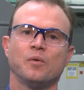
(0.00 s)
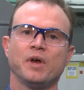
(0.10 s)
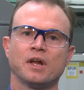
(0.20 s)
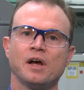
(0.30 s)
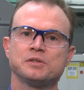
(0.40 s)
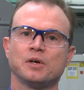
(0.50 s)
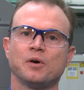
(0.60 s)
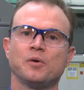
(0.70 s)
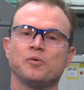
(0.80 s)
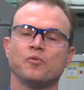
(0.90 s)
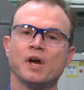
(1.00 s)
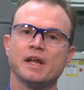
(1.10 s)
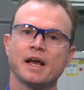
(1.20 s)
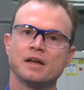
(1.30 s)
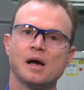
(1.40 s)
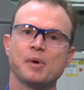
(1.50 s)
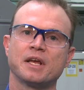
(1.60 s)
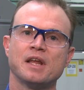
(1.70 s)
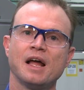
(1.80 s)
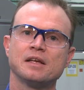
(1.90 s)
We can also run economic
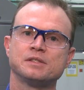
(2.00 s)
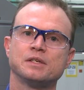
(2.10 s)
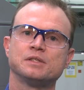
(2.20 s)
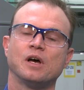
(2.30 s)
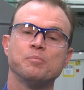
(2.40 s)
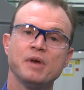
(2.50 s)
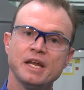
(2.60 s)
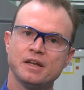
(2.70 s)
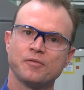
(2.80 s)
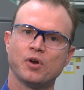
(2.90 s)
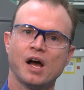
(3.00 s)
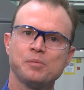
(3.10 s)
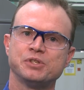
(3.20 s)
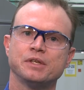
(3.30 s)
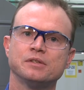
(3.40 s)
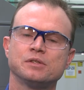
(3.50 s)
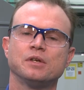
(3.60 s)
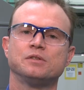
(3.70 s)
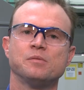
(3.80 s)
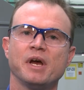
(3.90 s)
analysis on many different options
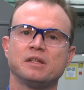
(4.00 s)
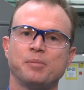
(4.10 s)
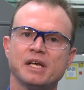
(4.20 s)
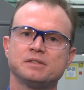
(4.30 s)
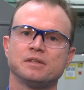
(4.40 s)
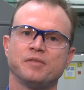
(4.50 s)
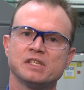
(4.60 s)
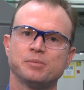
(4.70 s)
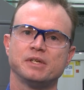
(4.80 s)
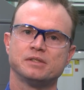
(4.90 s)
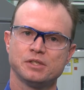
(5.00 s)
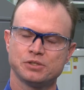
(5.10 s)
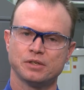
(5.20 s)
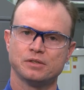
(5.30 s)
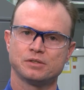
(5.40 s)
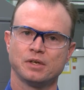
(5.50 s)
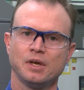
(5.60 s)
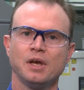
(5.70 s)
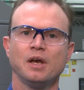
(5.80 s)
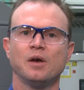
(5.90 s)
to make the best investment decisions.
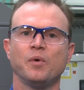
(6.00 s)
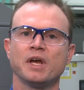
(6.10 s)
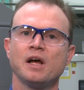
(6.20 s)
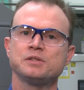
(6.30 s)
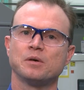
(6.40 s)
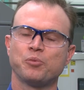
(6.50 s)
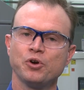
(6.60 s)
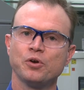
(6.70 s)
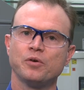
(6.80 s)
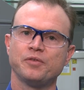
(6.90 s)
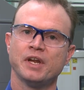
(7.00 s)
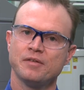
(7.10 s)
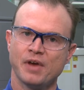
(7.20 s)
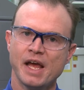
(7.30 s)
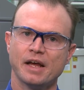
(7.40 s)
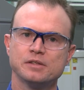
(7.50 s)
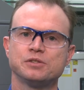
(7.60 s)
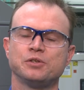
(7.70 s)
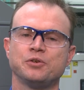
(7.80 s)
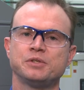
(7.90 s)
We can also prove in advance
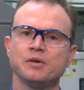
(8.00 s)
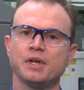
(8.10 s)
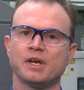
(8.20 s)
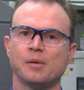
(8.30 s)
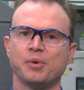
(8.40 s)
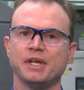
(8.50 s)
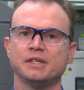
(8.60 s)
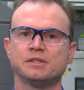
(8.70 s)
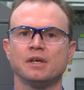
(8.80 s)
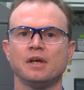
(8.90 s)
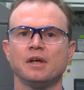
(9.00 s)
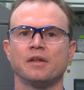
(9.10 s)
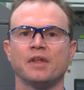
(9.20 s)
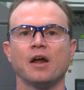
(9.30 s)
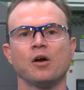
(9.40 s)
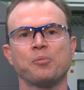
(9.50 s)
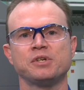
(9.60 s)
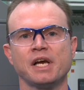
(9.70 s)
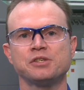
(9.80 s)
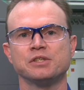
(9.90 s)
to utility companies that our
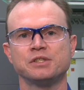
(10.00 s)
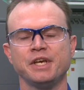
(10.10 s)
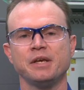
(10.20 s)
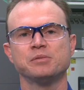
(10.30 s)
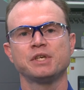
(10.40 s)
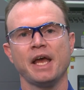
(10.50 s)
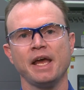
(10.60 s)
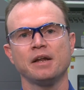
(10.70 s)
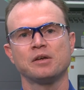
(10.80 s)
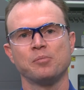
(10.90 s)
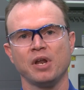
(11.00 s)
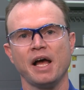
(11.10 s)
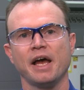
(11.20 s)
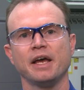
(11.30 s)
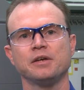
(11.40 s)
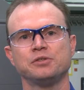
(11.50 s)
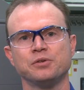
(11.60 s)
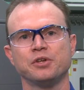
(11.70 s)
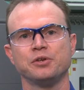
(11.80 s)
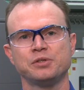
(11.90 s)
protection schemes can comply
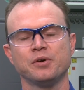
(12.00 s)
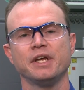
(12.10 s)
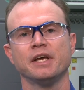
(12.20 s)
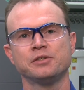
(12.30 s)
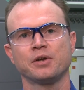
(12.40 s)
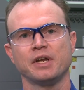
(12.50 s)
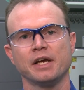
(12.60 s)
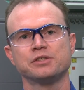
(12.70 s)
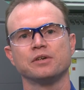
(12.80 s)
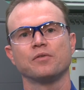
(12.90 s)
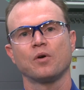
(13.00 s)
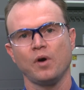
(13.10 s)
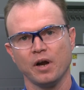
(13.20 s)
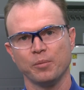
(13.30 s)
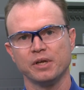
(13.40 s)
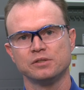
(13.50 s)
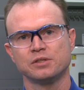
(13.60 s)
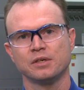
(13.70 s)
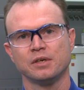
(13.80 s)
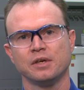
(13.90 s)
to the utility interconnection
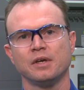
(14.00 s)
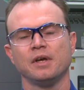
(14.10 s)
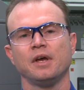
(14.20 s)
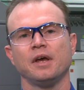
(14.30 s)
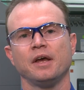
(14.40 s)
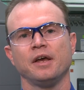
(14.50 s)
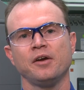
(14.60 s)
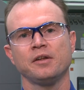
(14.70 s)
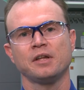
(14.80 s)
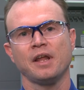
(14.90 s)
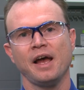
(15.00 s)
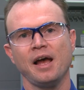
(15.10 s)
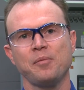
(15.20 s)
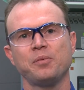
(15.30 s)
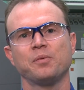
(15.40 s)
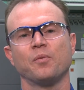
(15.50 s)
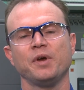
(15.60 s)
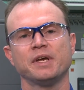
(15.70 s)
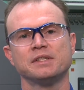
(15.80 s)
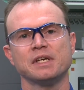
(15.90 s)
requirements. Here in the lab,
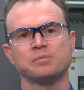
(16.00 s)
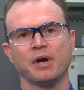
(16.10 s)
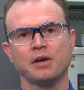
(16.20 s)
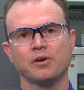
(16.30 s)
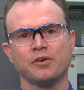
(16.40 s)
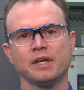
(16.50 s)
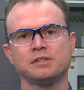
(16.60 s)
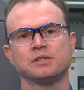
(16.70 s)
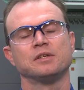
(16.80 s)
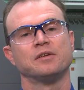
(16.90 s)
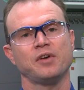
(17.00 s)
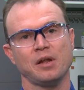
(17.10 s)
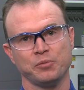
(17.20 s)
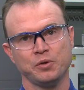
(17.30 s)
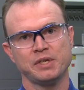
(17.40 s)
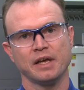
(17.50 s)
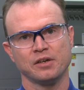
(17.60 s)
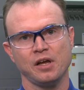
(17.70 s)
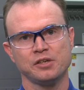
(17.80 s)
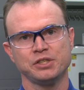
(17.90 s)
we can test microgrids, develop new
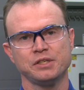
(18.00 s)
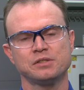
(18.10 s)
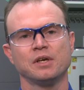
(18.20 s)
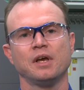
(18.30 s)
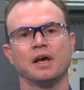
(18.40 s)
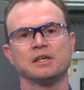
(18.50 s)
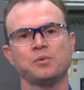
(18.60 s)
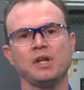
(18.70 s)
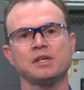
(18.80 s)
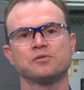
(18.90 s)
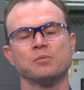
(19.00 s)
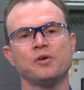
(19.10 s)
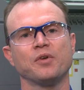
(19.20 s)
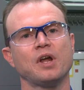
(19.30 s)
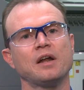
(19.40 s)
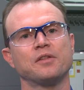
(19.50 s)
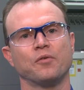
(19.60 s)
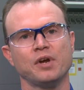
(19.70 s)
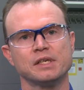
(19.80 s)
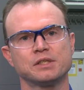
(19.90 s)
technologies, as well as remove a lot of the
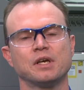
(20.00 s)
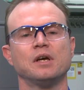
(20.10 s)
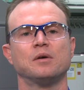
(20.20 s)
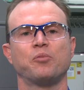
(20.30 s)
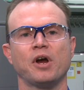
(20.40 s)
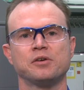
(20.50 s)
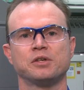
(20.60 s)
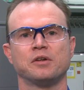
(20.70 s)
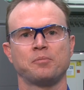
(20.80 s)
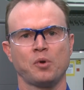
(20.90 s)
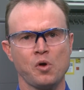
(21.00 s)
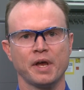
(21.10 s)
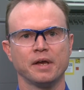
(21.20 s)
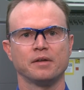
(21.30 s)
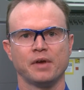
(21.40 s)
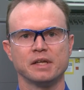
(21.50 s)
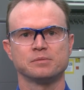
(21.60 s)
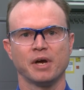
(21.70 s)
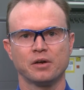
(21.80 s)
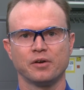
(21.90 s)
risk prior to deploying
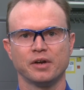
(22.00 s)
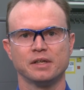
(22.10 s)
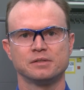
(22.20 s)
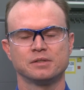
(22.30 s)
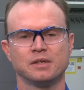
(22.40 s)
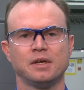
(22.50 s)
advanced microgrids.